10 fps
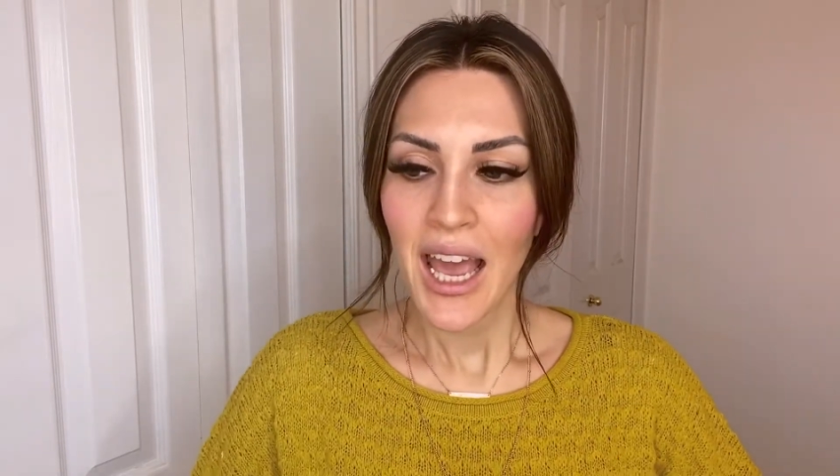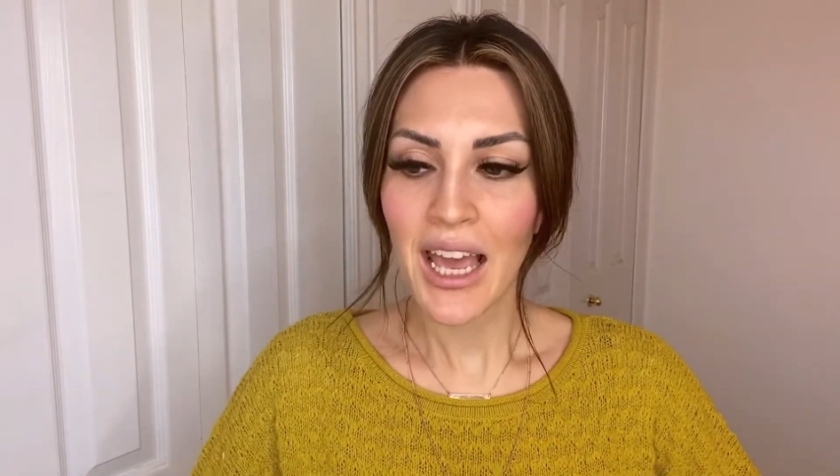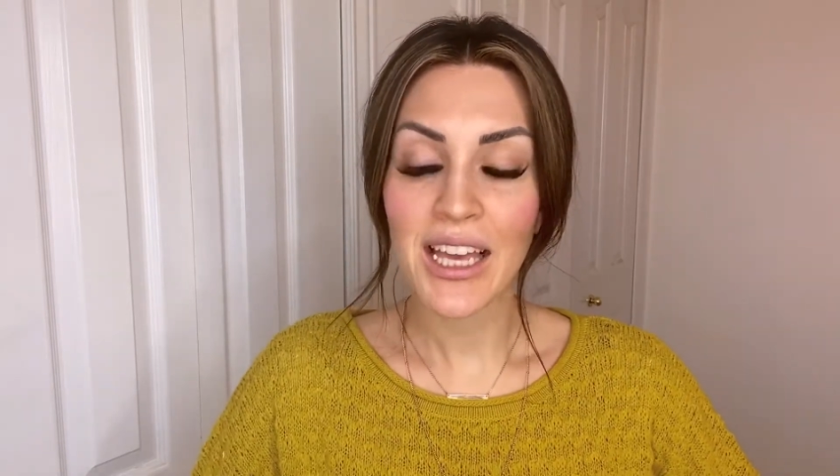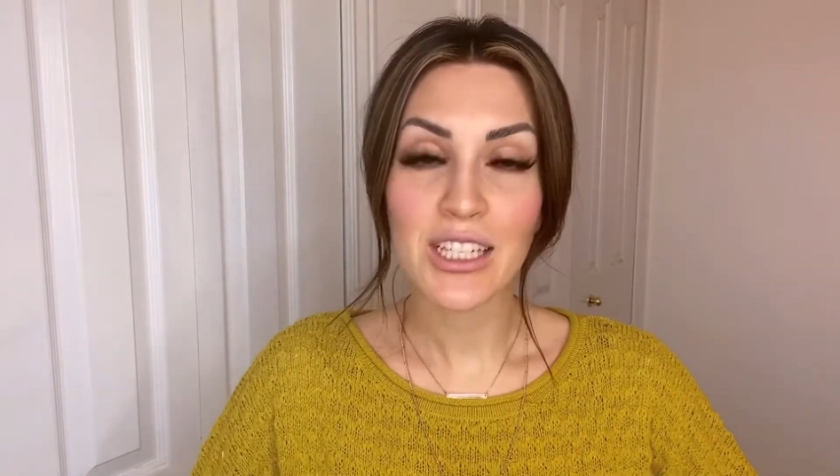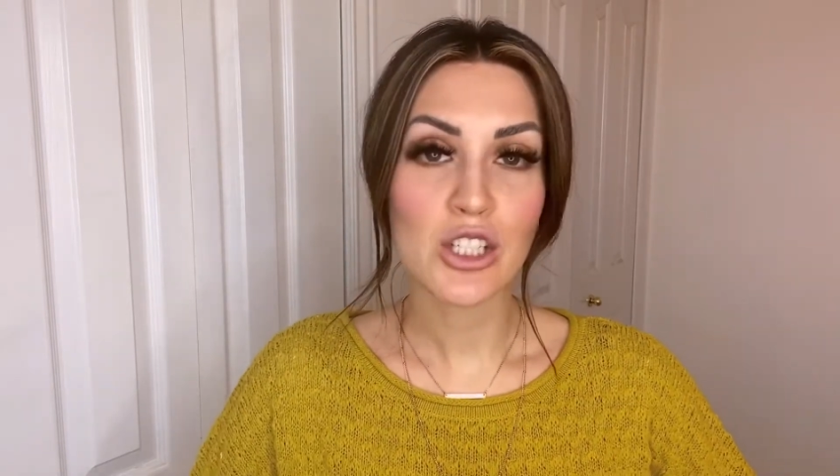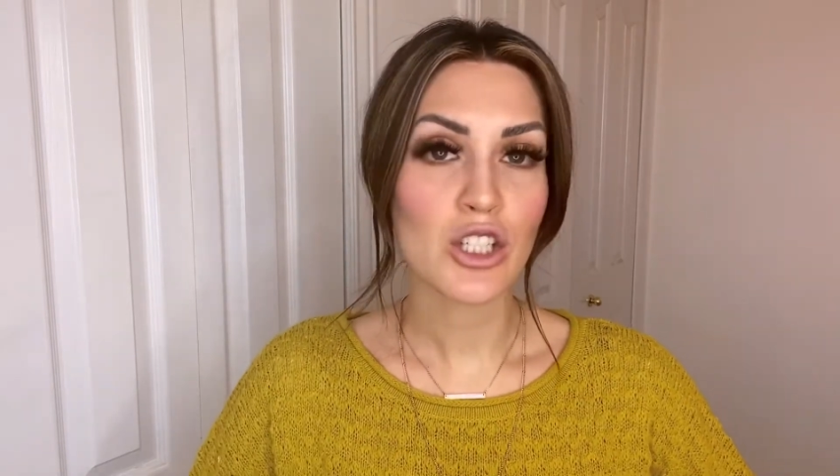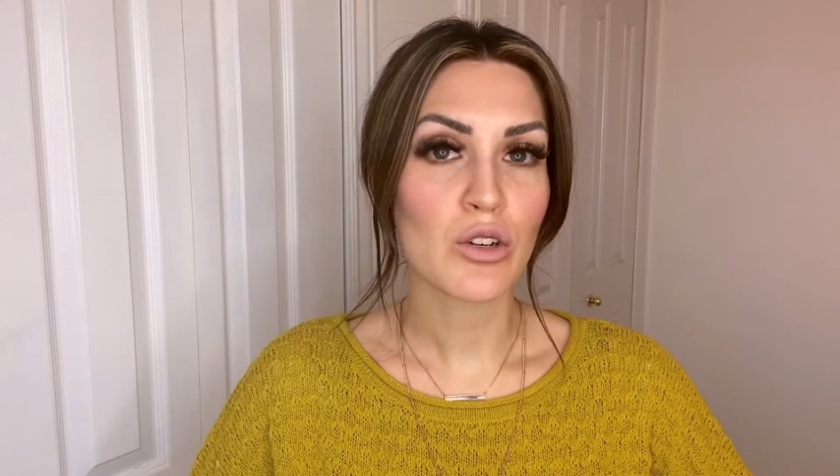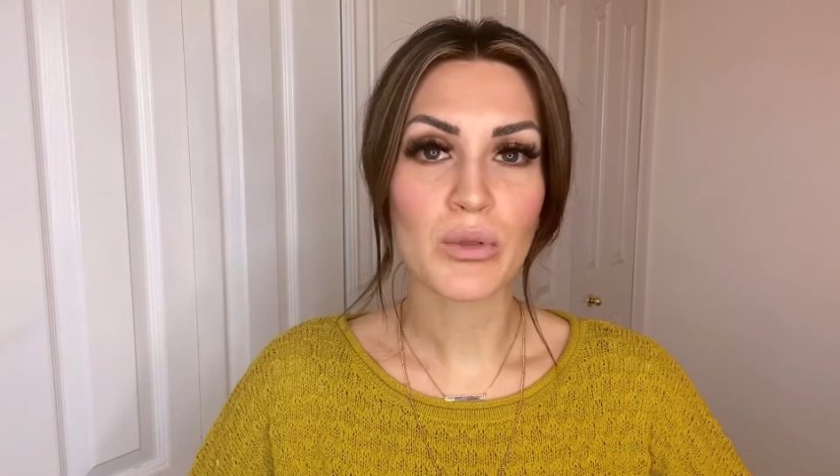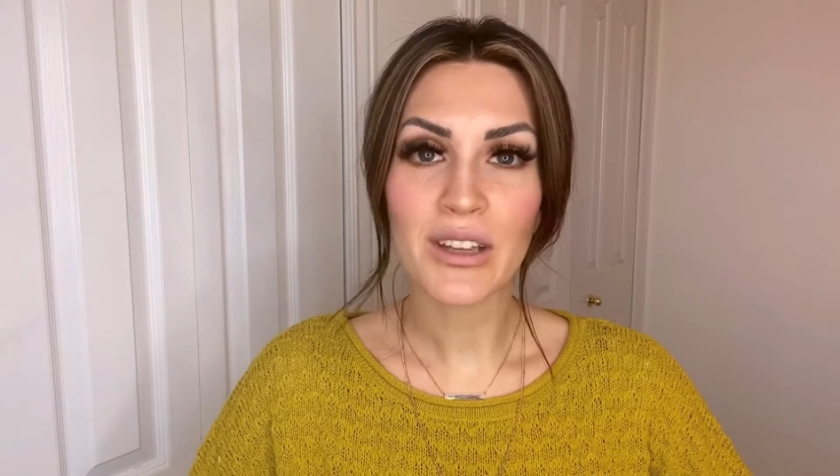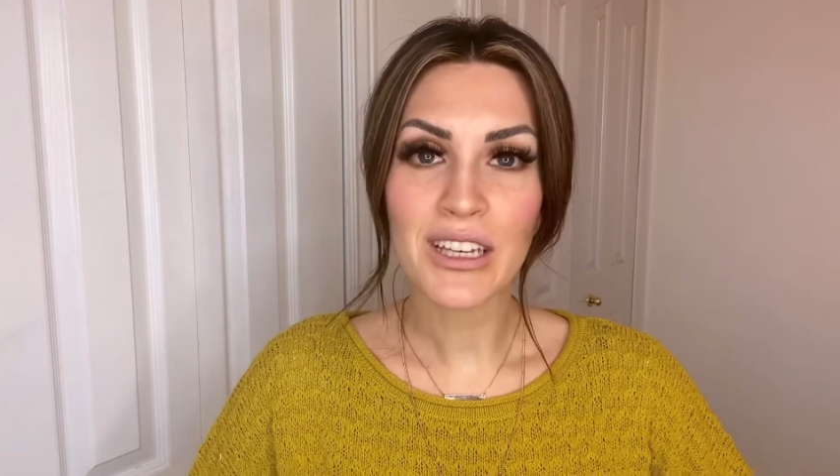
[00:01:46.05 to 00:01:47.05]
is to
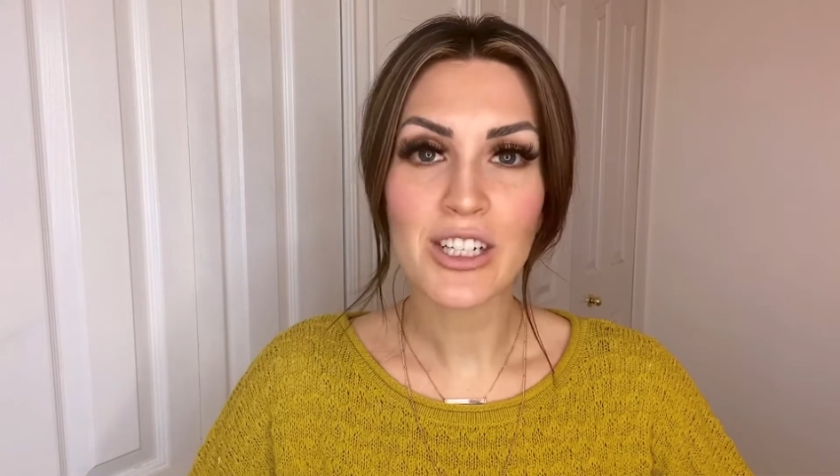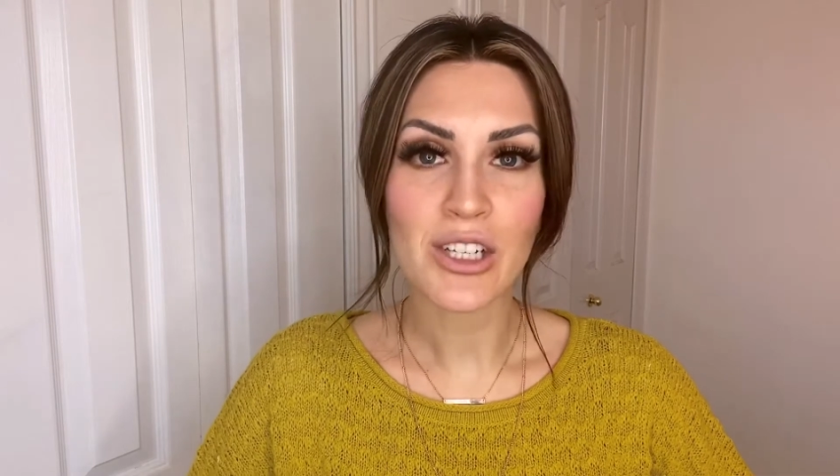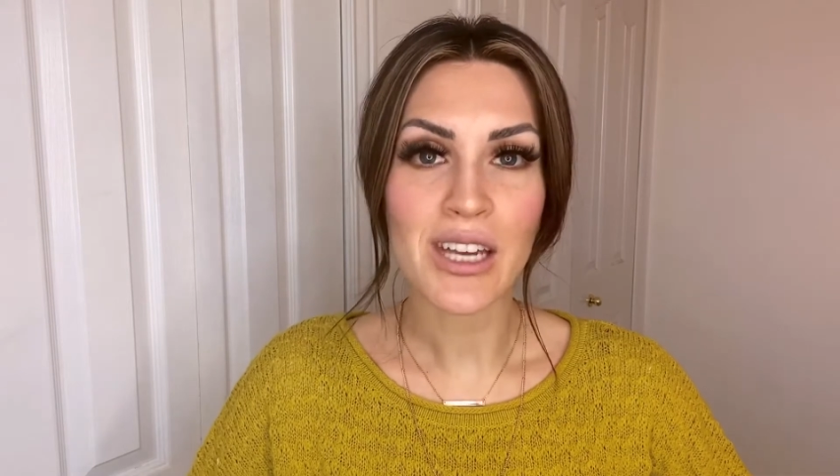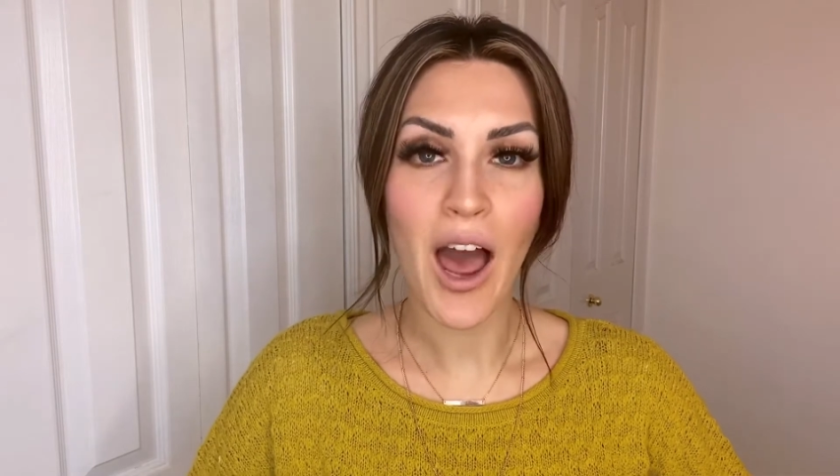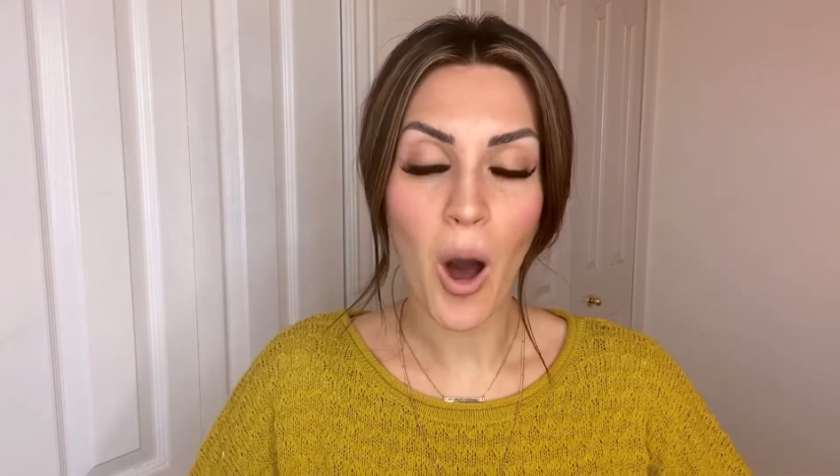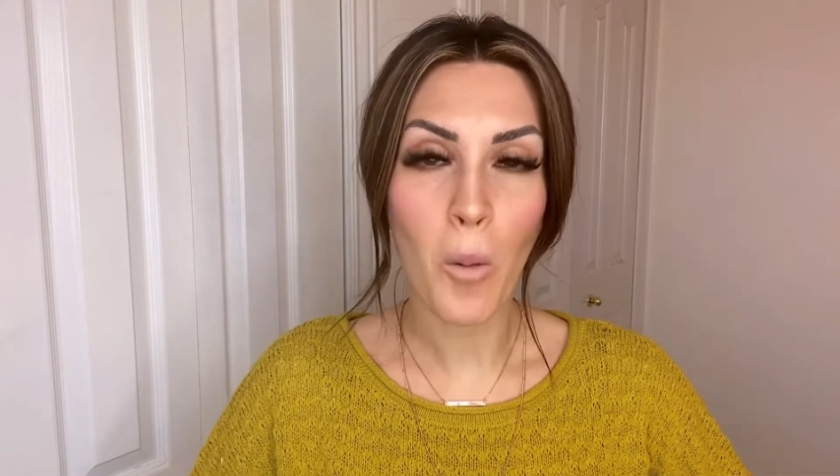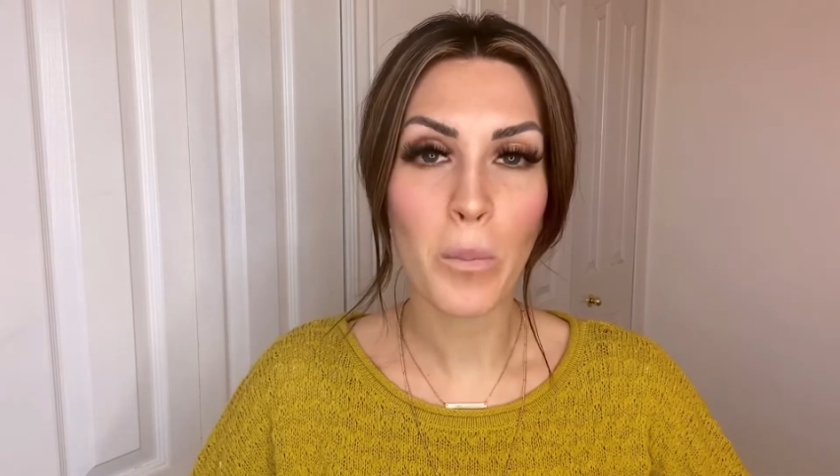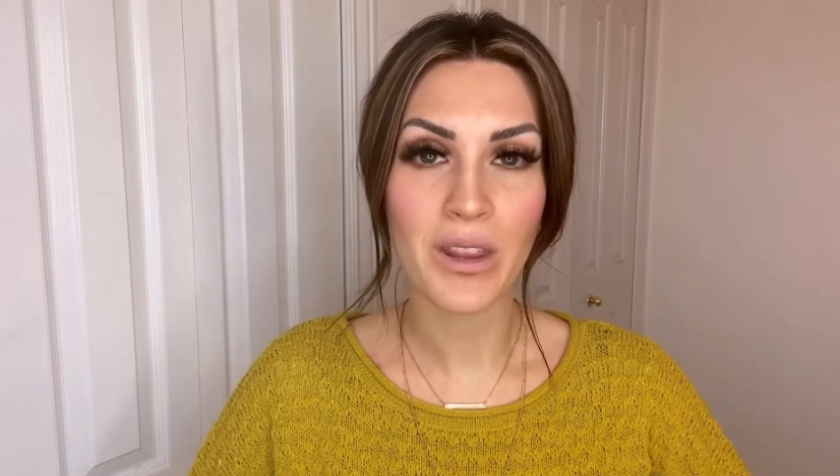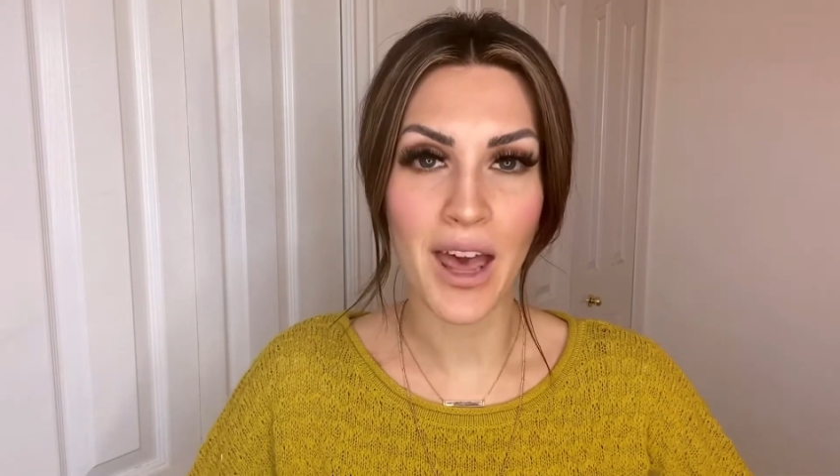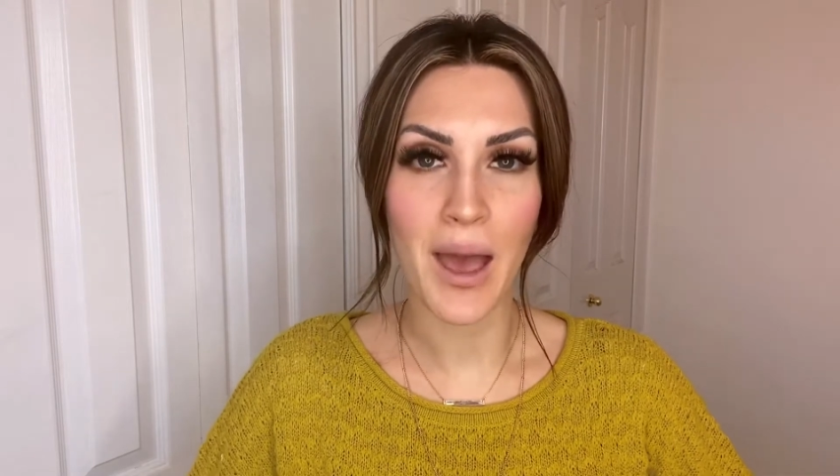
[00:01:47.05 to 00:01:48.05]
really just
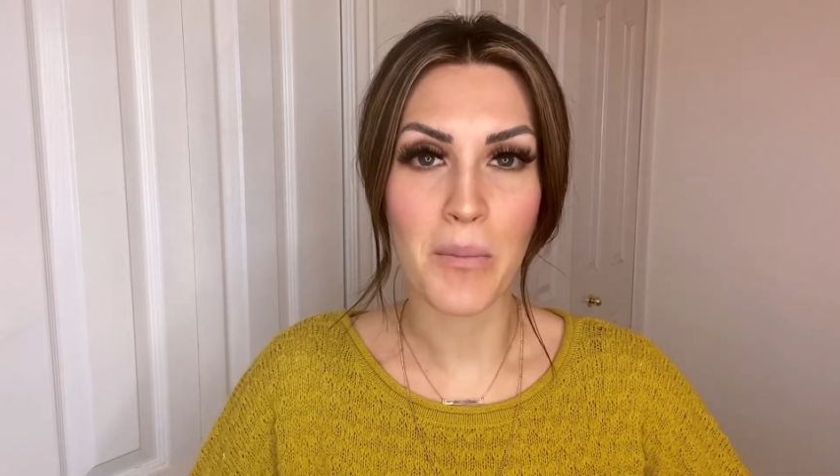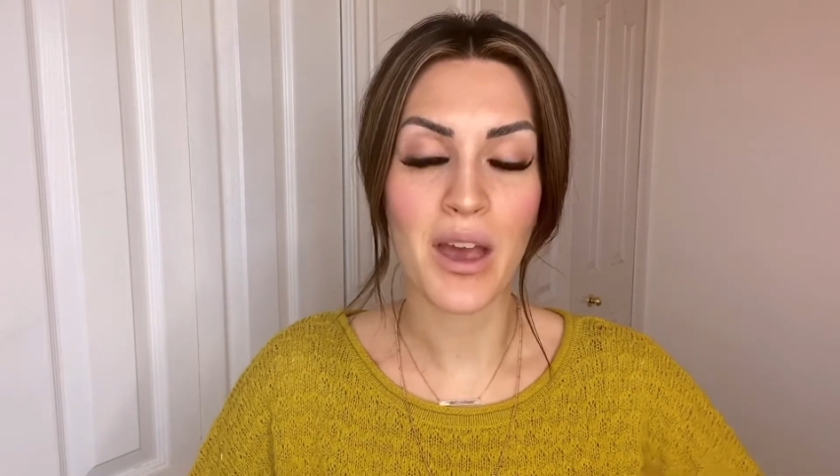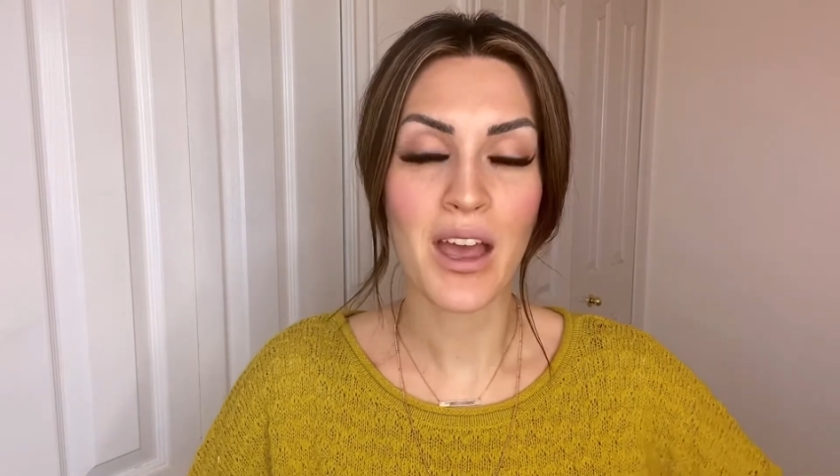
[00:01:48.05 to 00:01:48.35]
help them